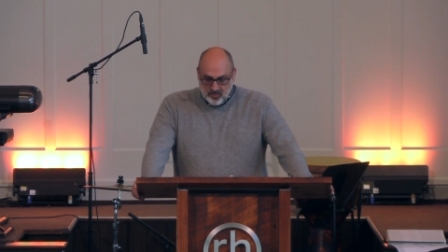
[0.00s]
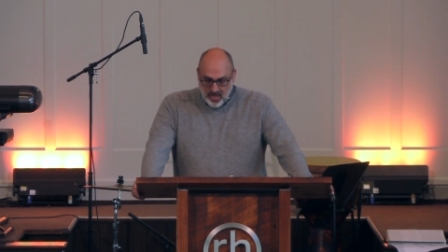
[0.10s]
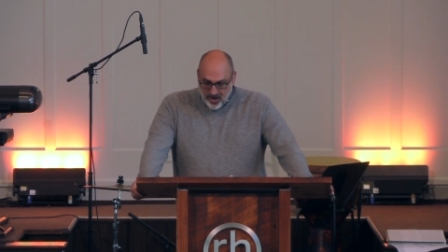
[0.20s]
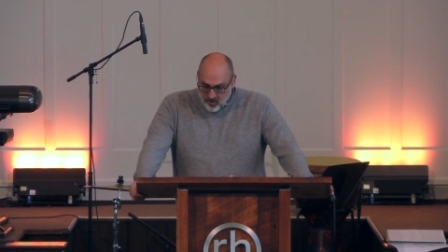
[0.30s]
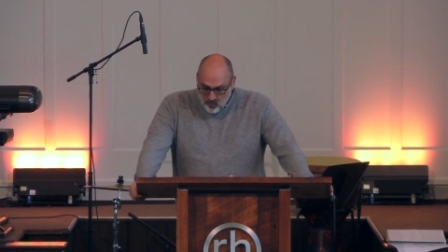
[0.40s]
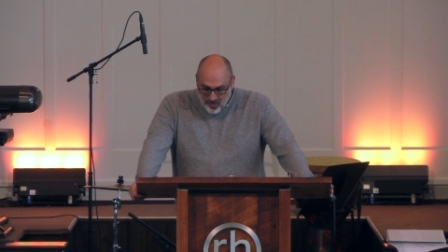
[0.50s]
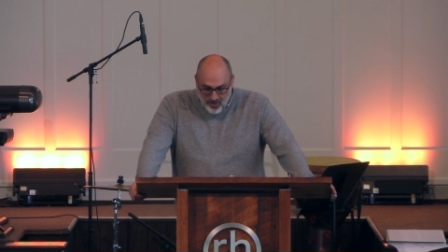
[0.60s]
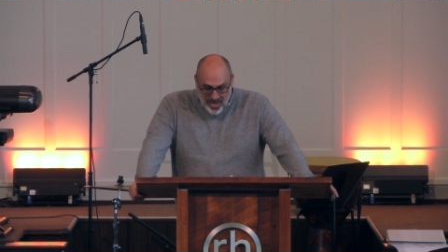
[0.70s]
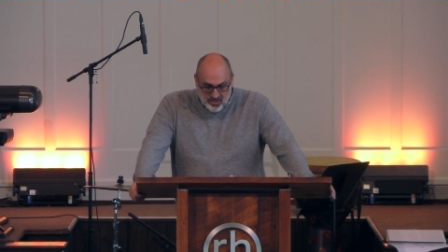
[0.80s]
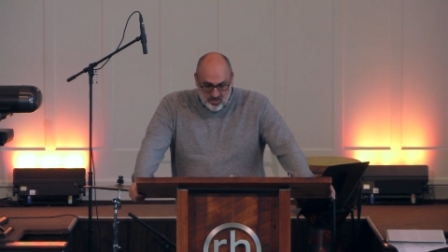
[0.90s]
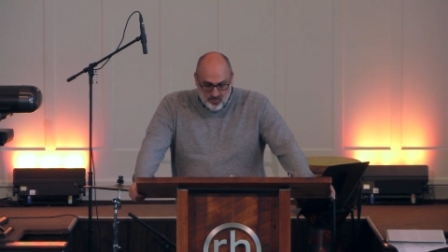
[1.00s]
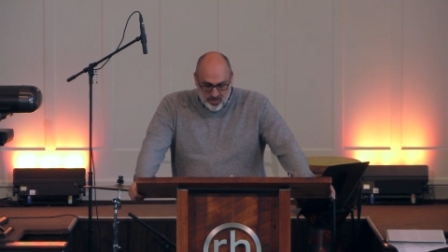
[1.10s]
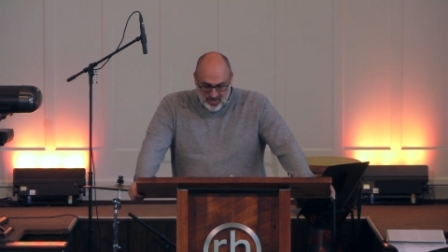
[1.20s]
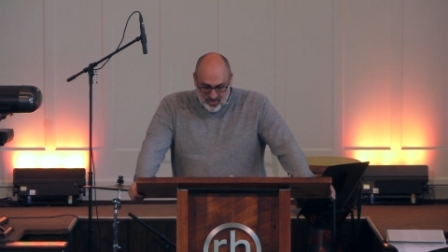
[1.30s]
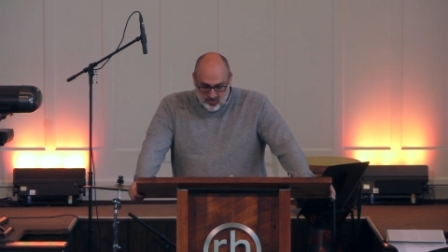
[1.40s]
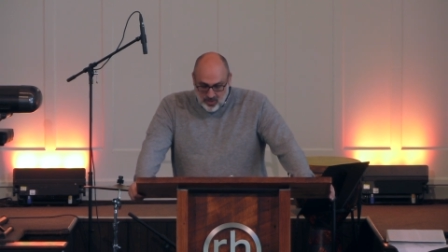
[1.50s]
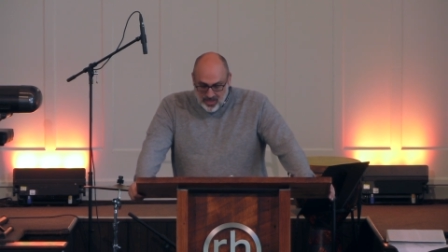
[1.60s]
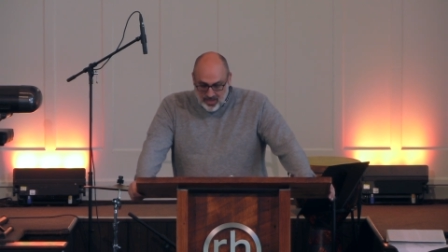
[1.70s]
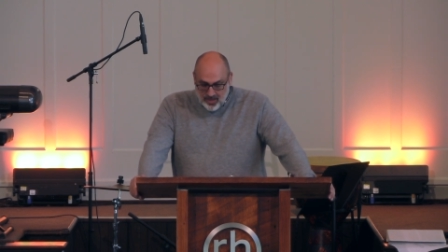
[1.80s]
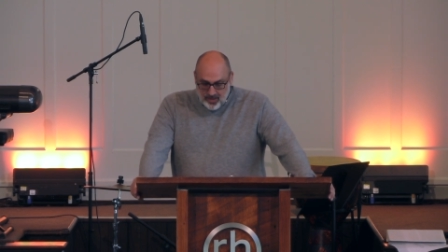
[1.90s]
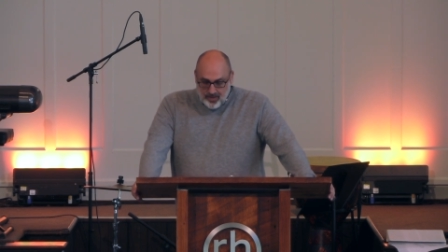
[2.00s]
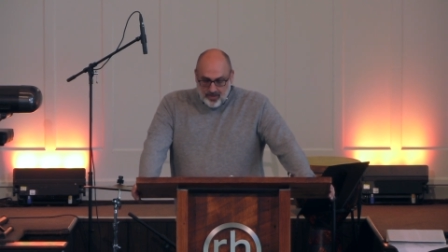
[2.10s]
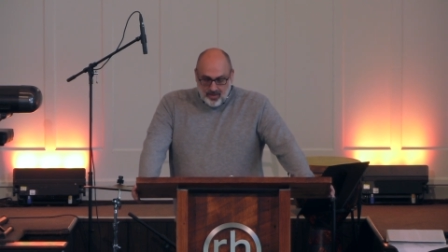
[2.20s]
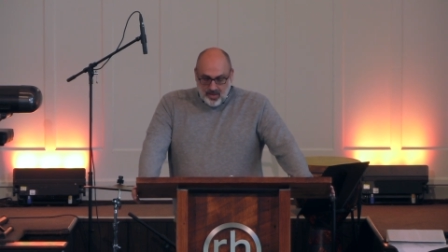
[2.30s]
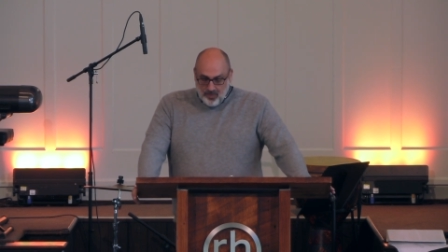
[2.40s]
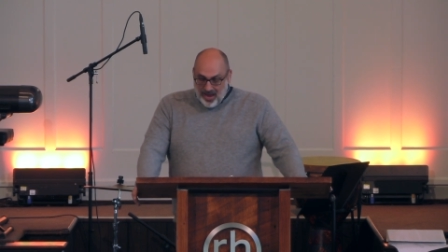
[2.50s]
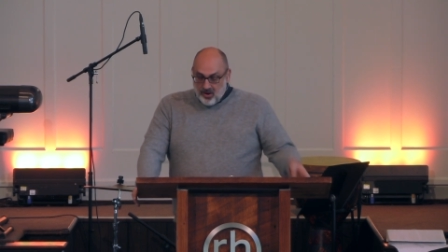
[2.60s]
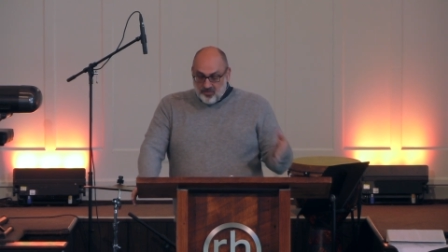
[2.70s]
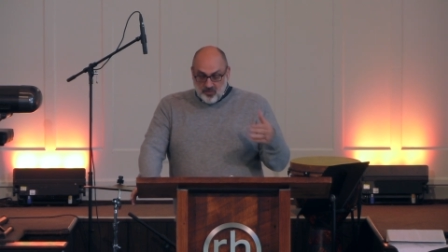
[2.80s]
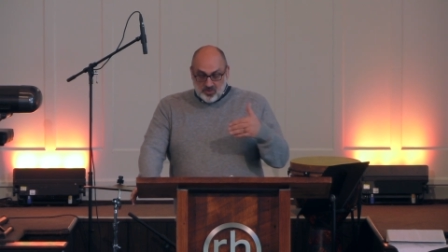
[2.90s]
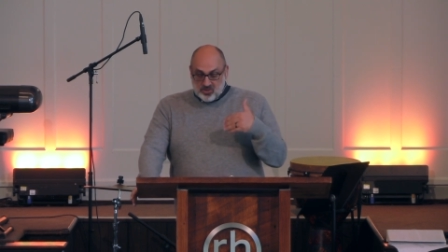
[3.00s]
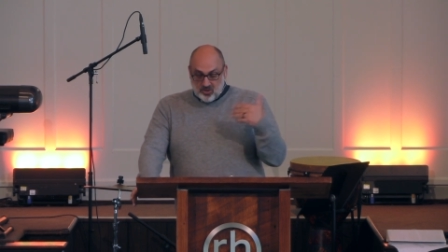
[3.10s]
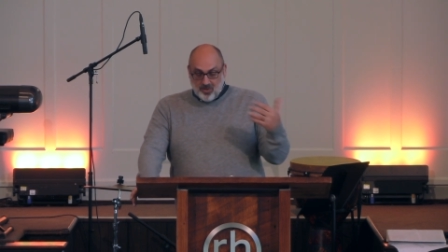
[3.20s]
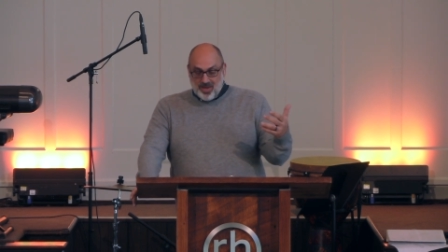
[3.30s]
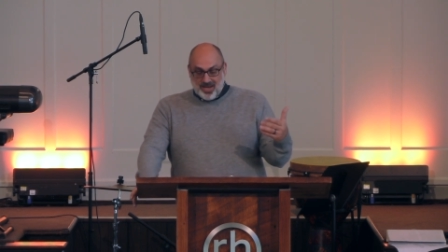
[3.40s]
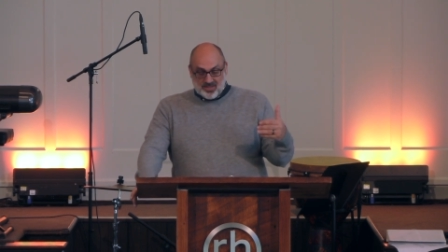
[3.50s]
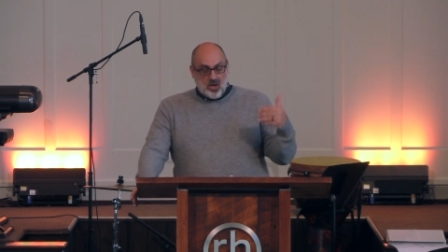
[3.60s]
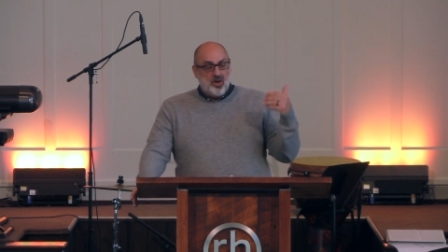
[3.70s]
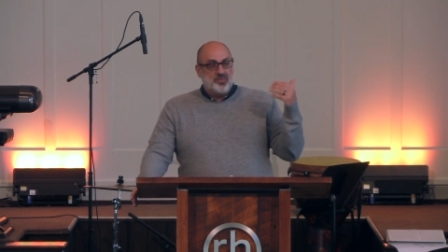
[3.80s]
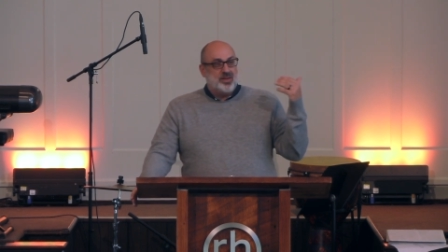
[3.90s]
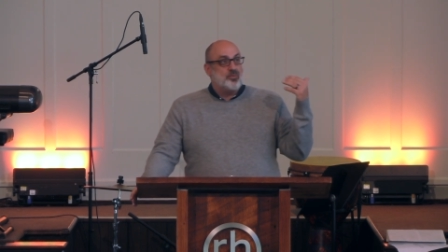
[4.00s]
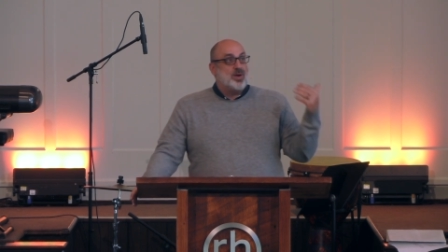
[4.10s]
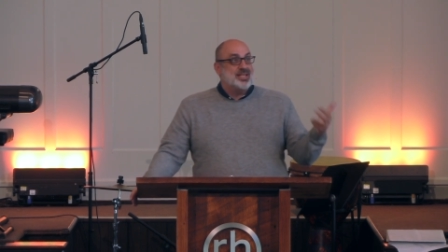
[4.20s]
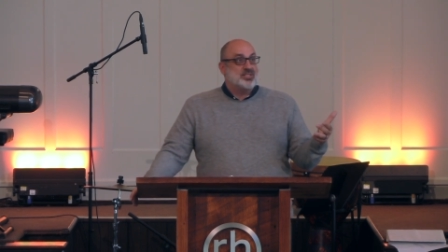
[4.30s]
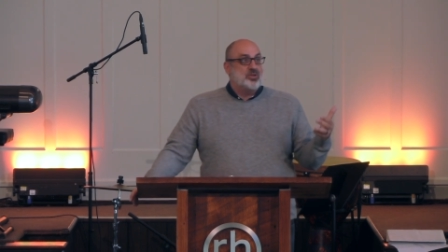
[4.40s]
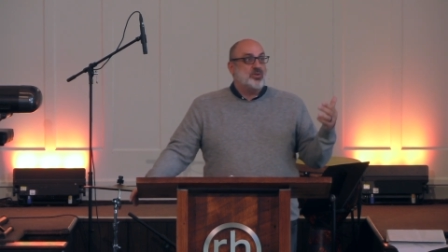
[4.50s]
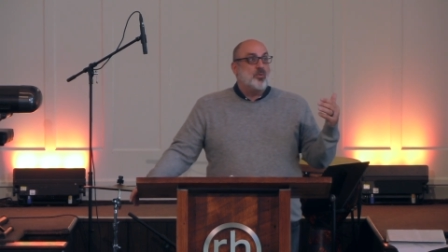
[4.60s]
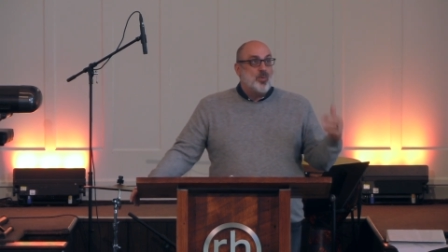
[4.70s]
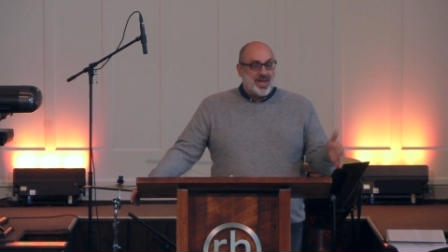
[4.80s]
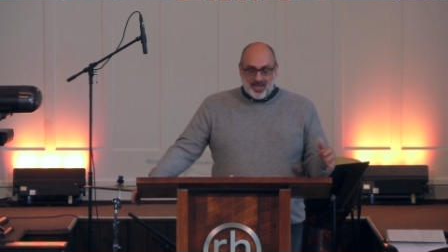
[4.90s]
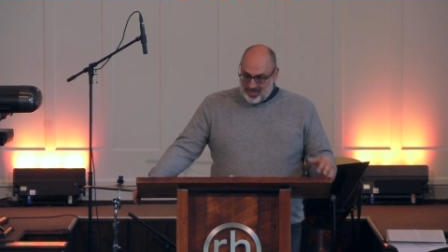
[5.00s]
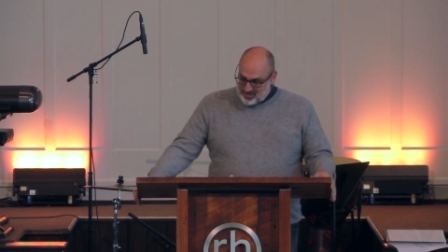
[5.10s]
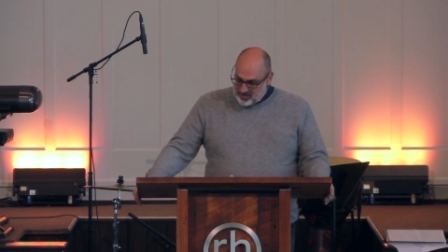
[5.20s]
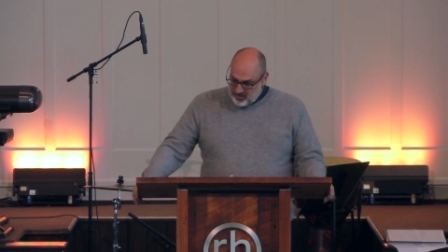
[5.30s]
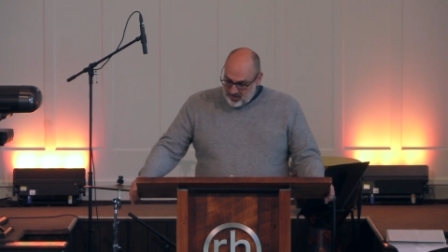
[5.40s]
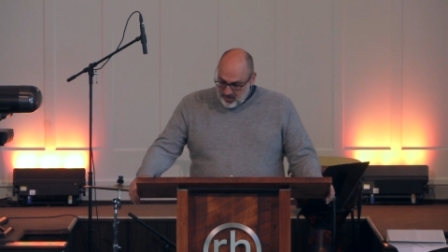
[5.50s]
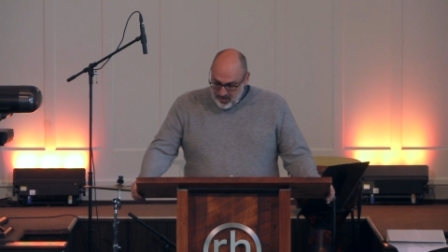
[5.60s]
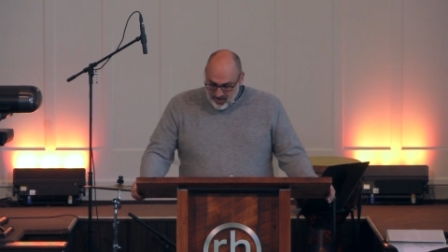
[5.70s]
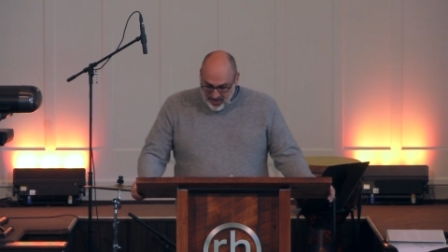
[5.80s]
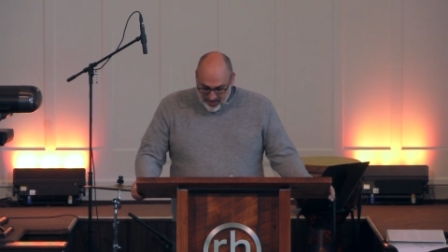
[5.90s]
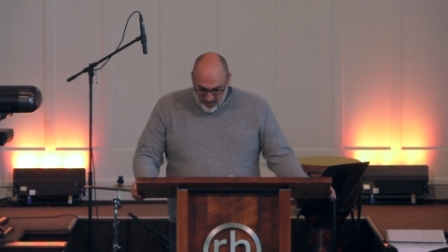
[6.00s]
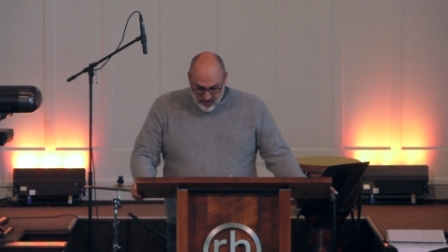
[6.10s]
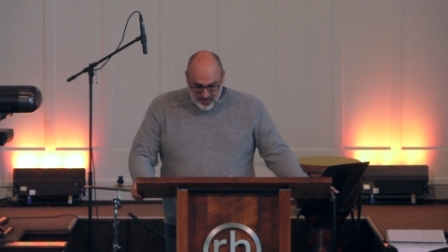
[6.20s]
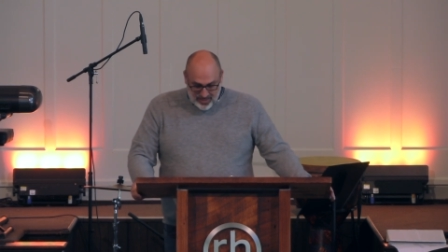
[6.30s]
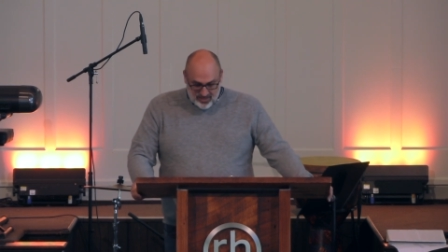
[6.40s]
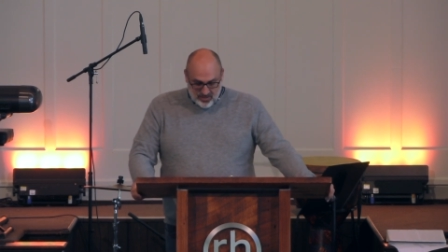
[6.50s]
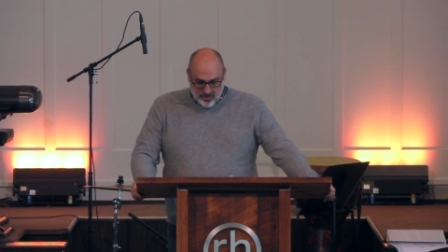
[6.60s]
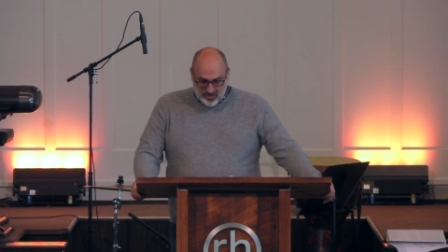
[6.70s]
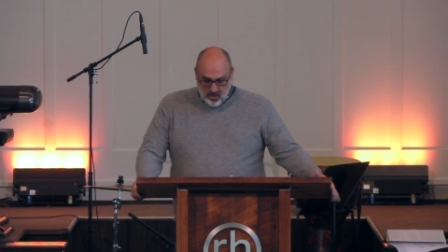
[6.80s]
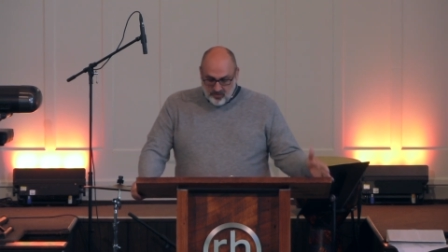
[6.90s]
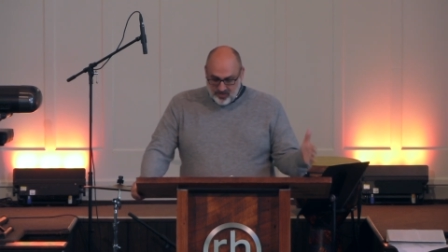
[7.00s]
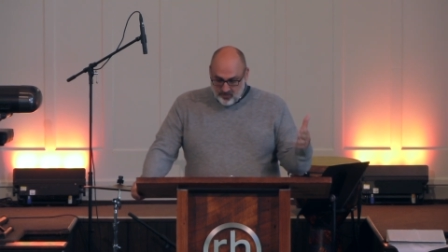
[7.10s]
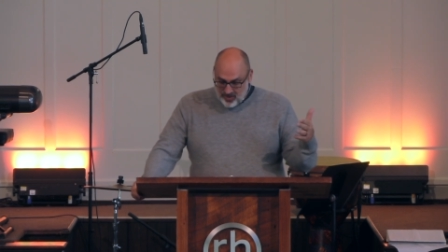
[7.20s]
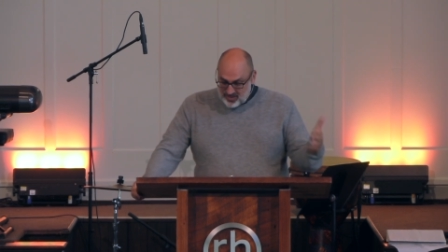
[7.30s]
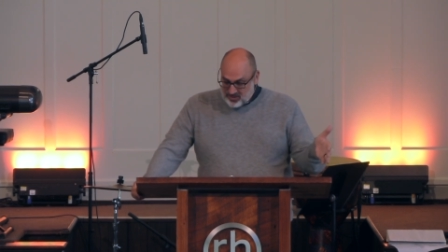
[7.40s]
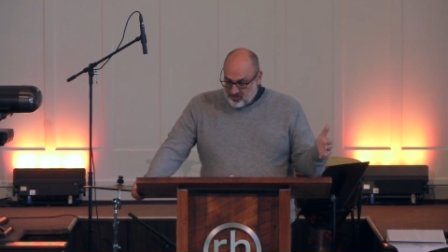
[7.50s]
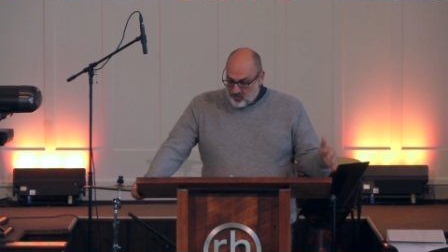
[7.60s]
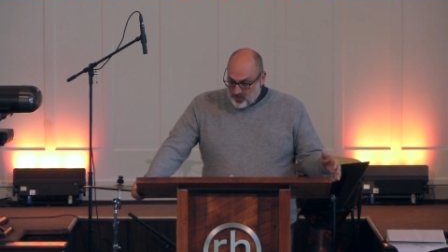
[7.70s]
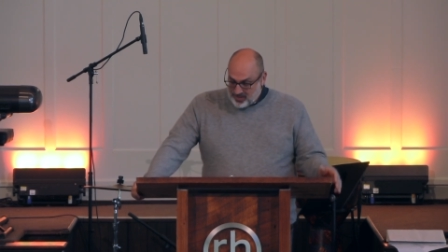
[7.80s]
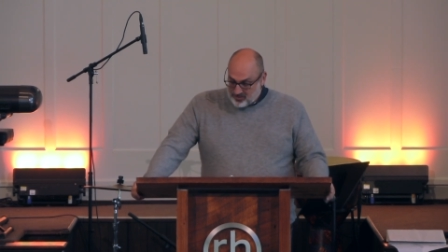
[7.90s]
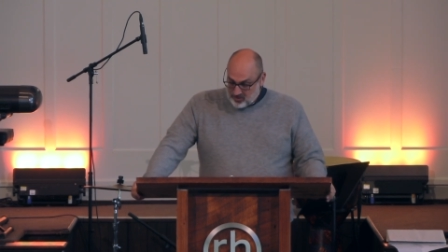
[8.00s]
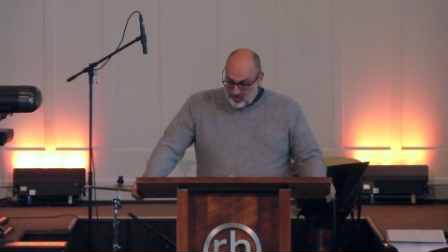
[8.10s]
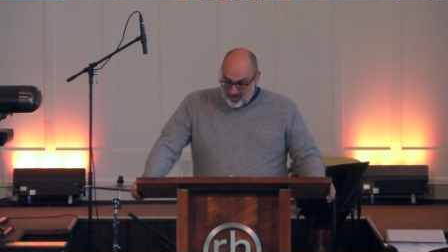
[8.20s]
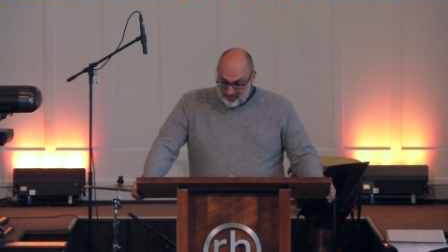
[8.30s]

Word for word: I heard one pastor put it this way a powerful sermon has often rescued a weak listener, and a good listener has often rescued a weak sermon.